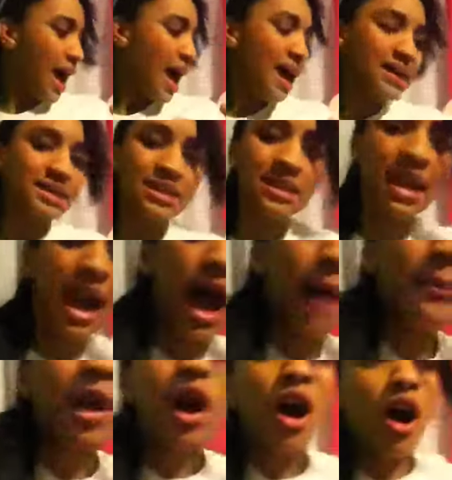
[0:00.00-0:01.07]

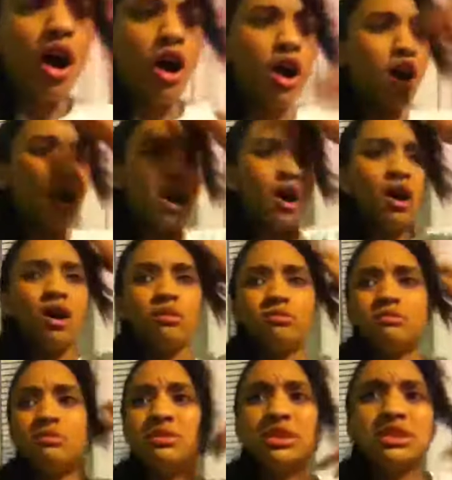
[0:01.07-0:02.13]
handicapped,
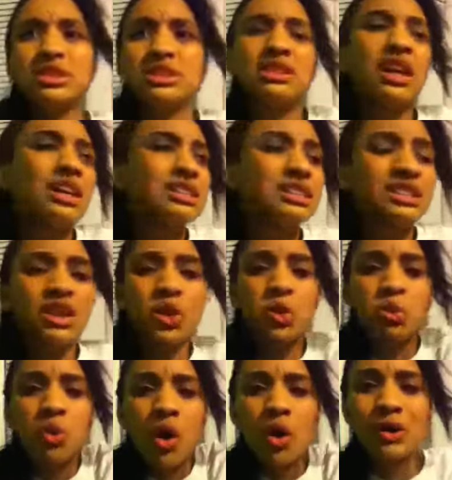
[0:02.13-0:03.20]
disgusting,
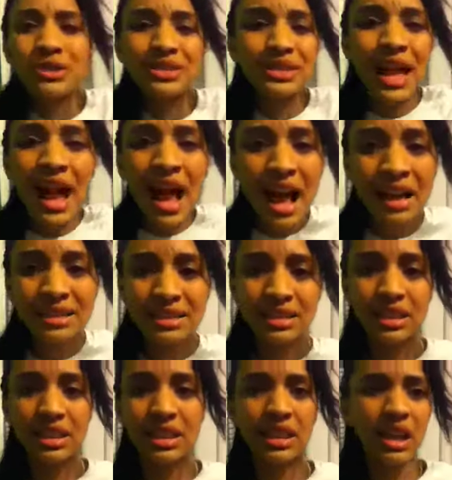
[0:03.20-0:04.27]
gross,
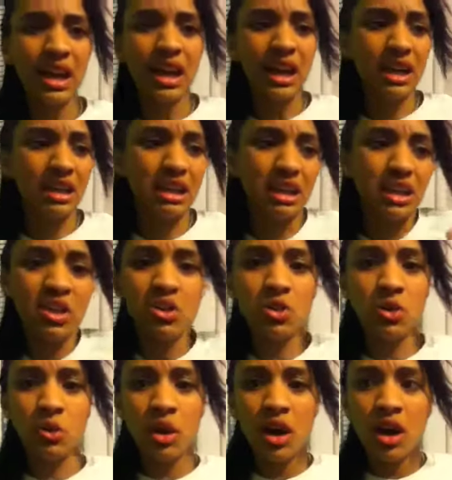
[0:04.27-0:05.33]
nasty,
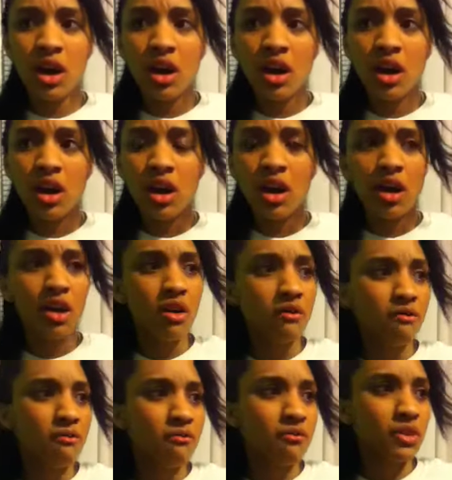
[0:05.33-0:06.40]
ew,
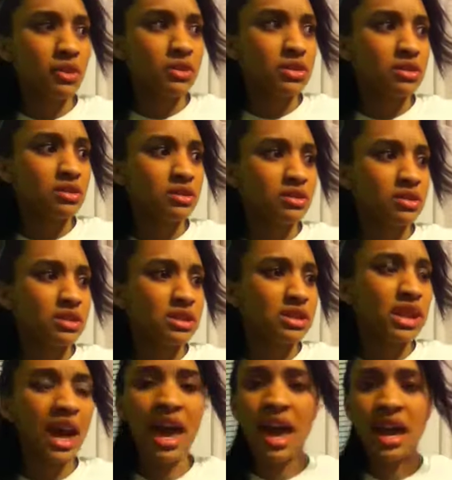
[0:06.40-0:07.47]
for
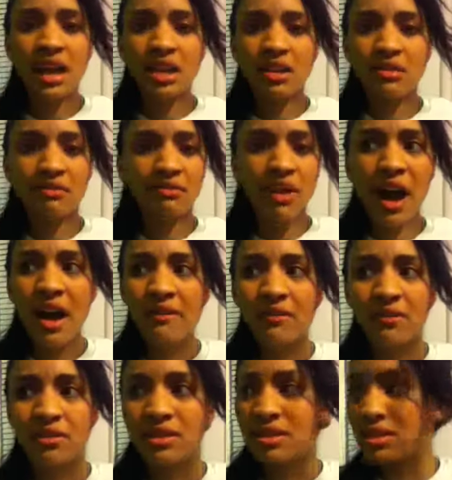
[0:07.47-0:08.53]
10, 5,
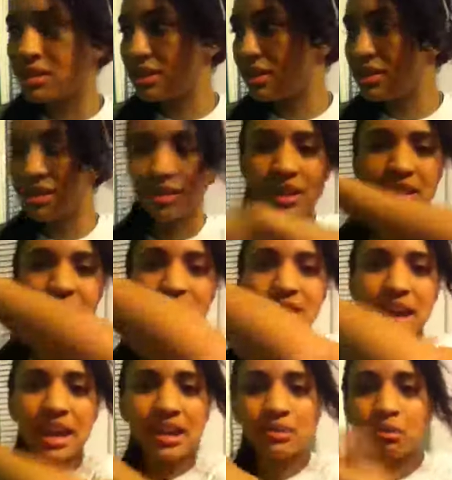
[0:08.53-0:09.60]
6,
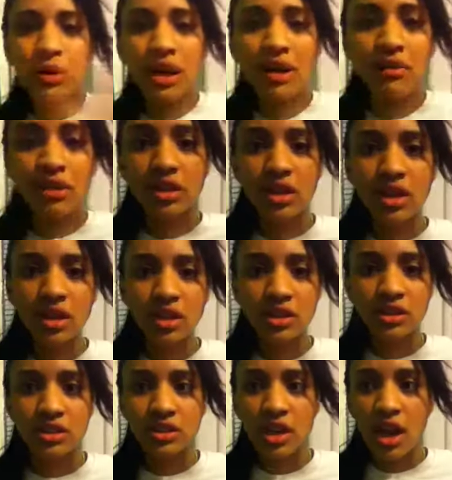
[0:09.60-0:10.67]
8, whatever
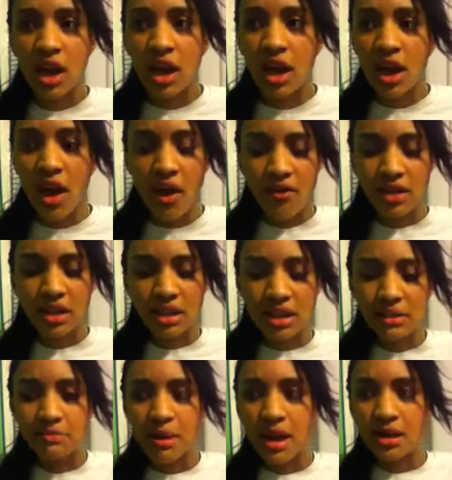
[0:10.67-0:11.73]
years, and then
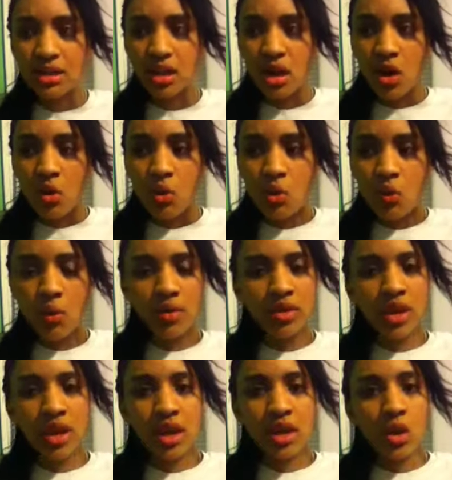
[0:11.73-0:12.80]
expect
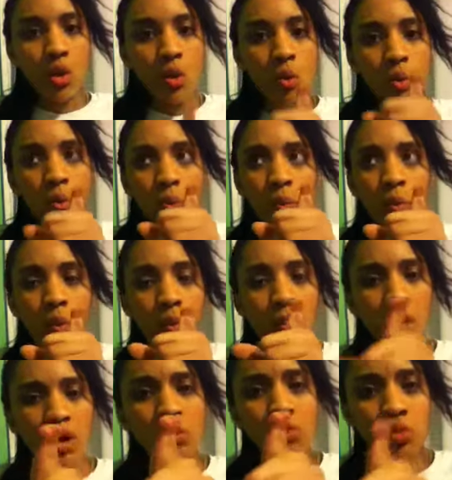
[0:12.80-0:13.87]
within
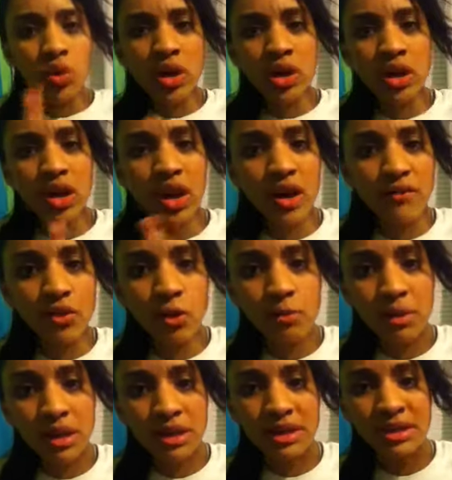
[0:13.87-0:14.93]
1 week of you
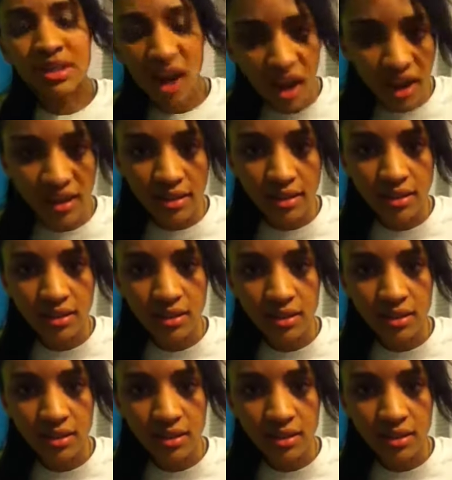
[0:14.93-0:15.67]
being done